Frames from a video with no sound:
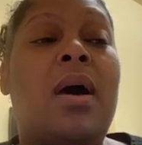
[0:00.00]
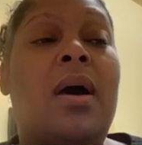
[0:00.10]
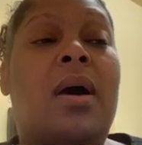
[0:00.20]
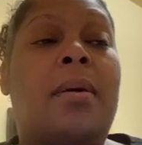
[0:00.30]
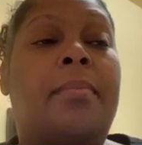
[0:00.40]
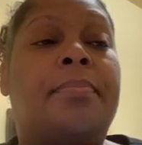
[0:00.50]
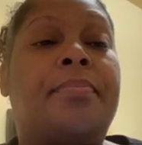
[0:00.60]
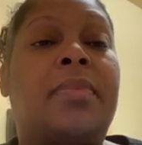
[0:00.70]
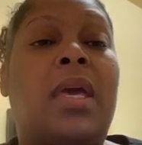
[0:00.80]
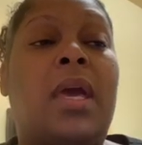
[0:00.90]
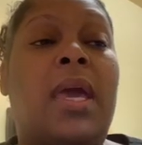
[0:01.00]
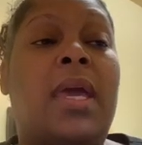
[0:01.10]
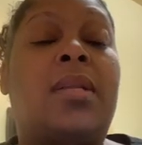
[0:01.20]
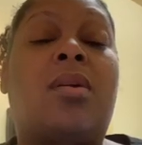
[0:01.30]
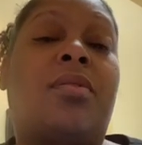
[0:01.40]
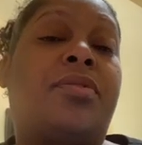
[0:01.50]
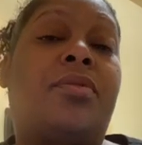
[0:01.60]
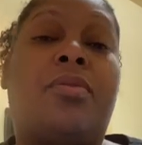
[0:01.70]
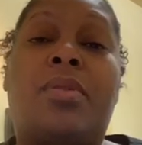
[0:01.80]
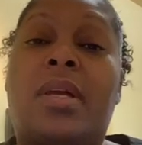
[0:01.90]
um, and also
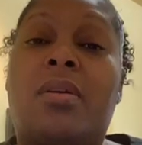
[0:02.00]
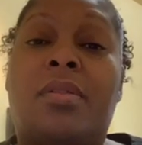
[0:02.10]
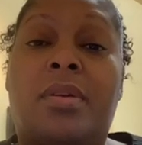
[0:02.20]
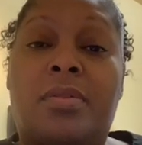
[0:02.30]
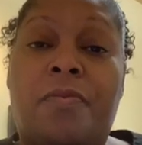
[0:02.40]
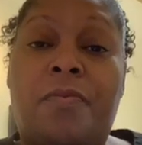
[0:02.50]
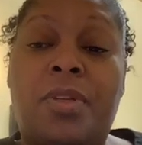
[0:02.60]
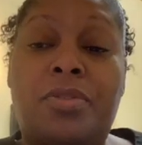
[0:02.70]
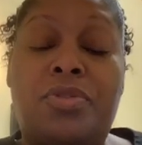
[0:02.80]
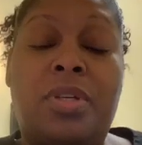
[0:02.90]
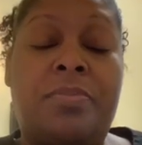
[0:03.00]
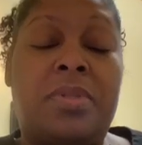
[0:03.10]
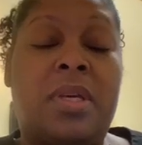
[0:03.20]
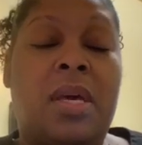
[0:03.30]
go like on their field trips.